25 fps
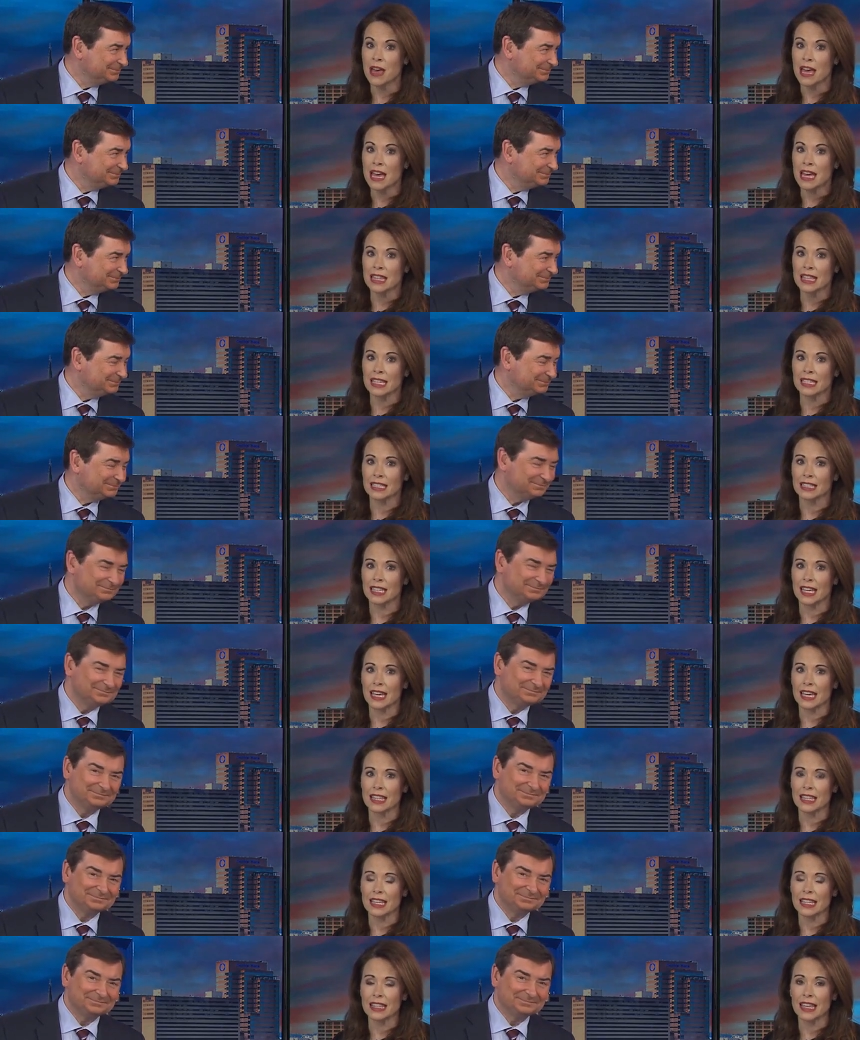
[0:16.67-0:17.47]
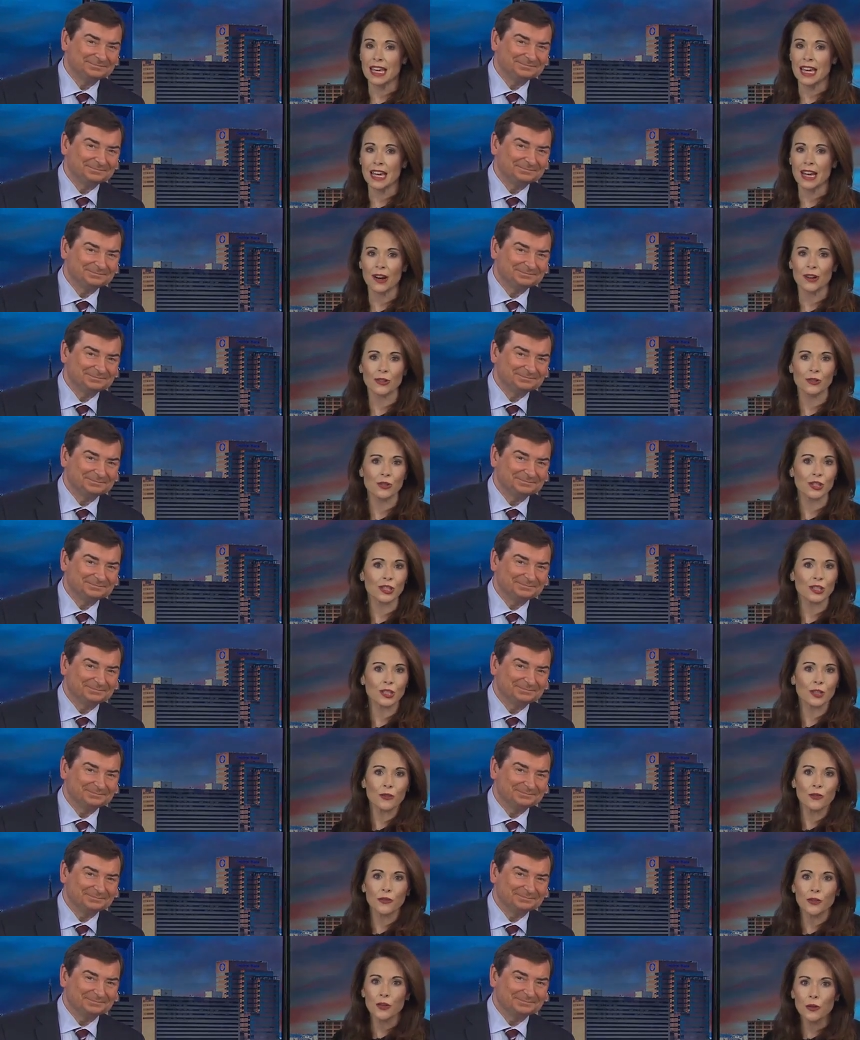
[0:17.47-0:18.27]
Speaker 1: They say that they are just a
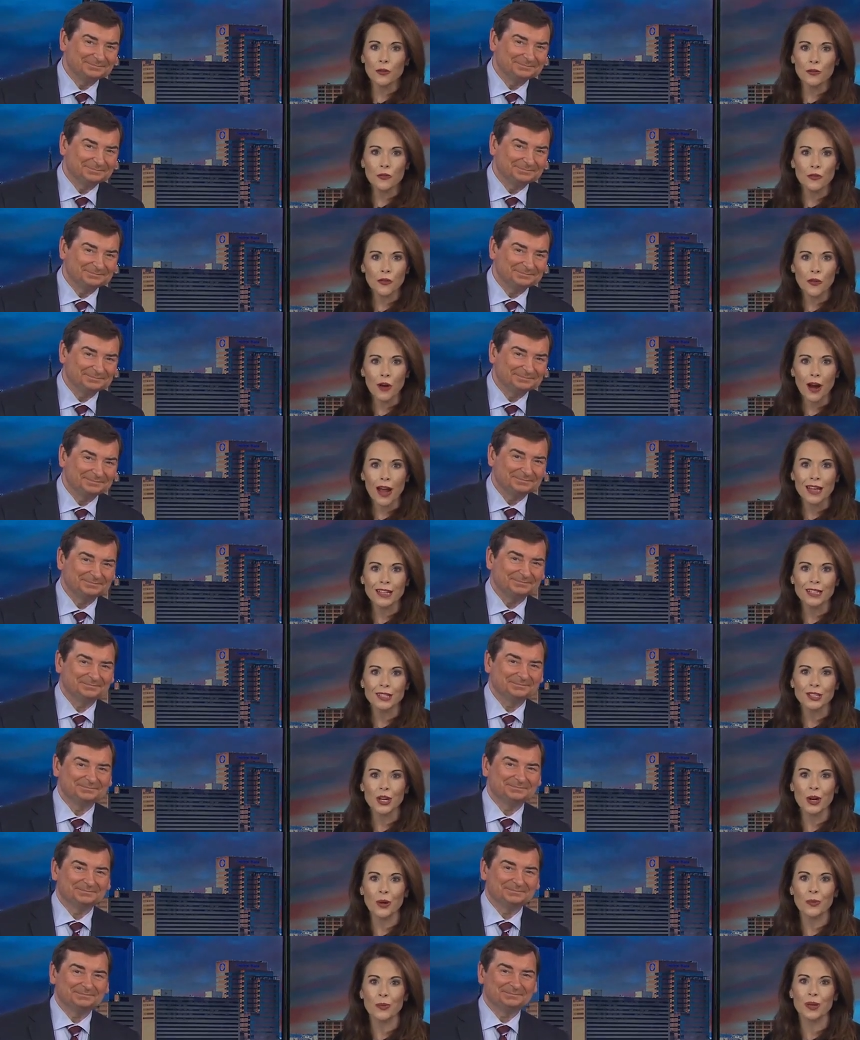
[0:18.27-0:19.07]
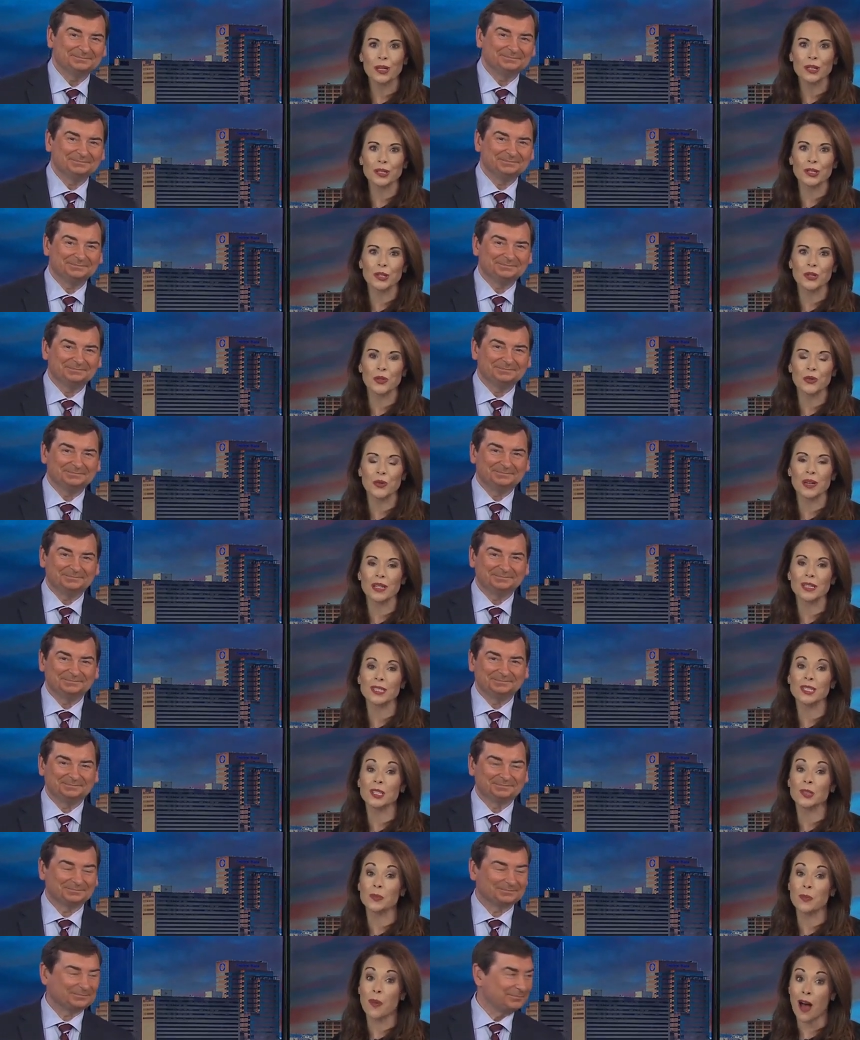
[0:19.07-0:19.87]
few friends hoping to
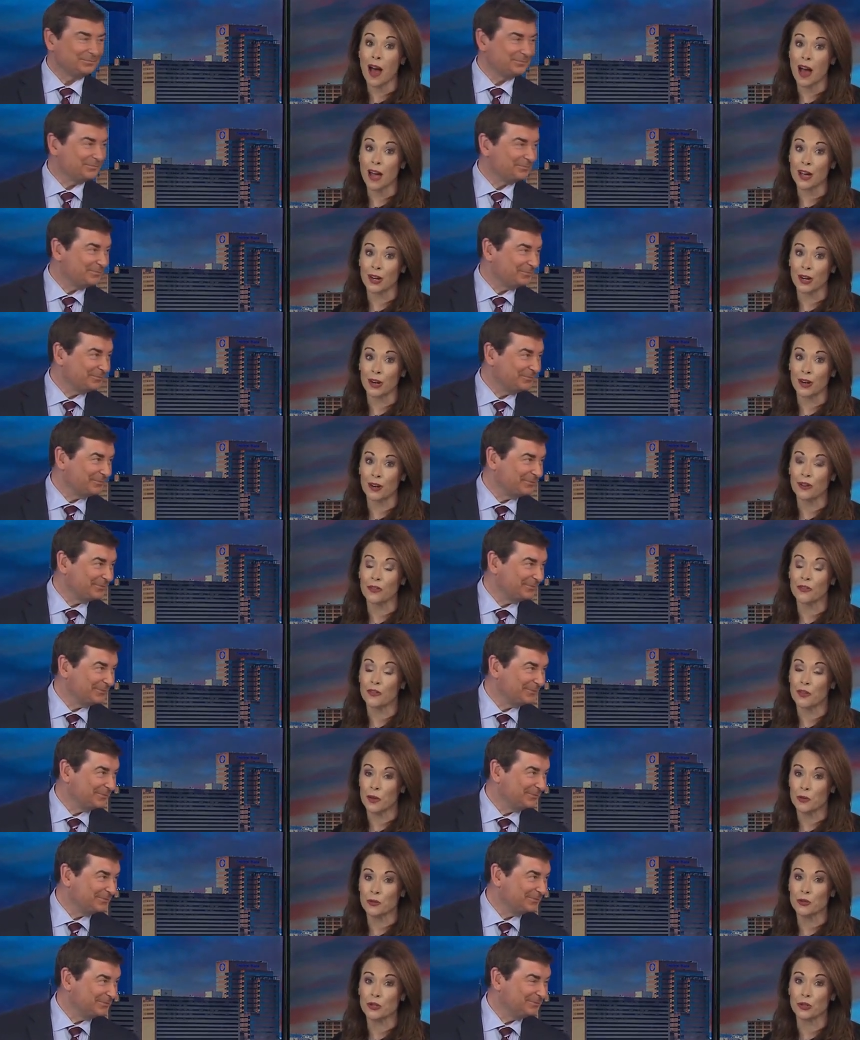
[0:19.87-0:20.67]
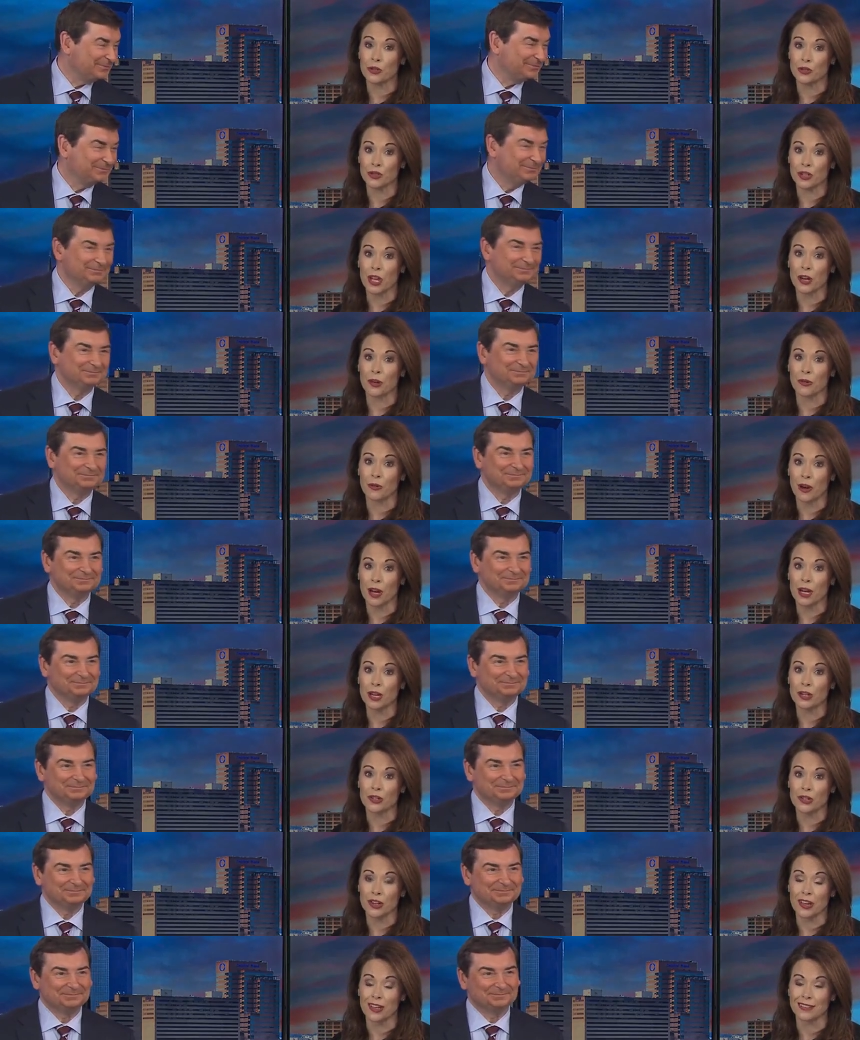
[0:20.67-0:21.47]
inspire future
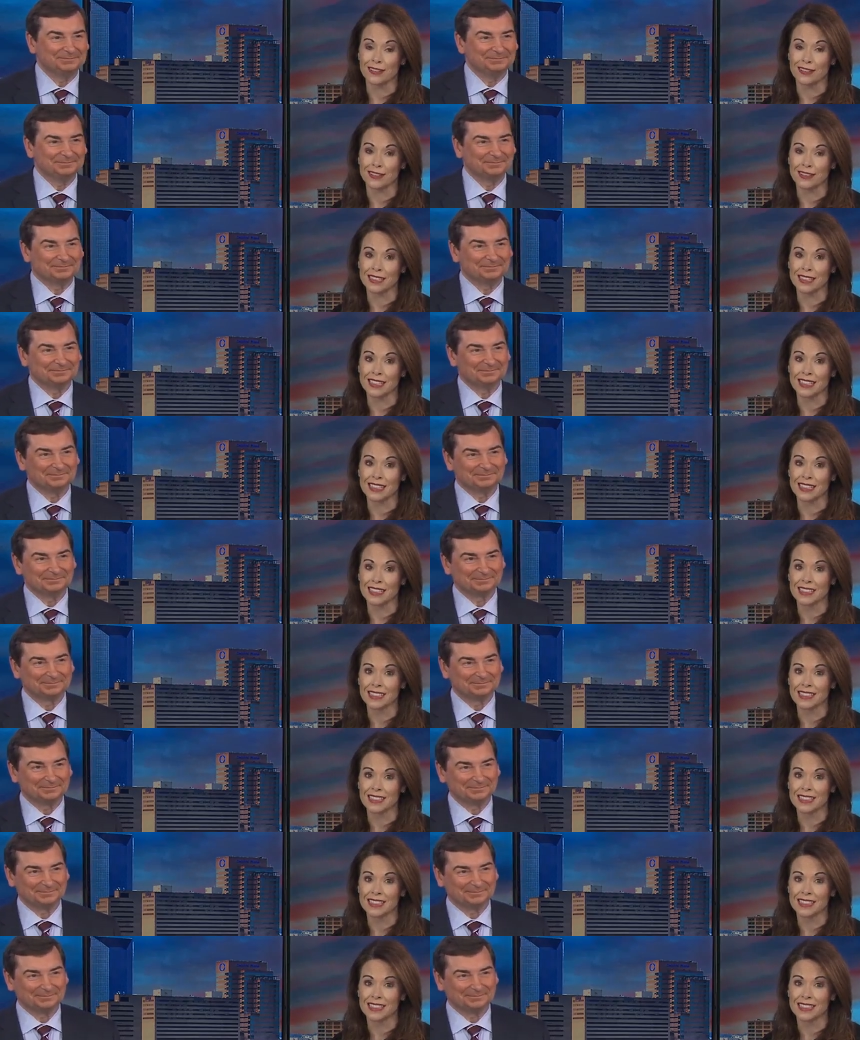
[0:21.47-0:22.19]
generations.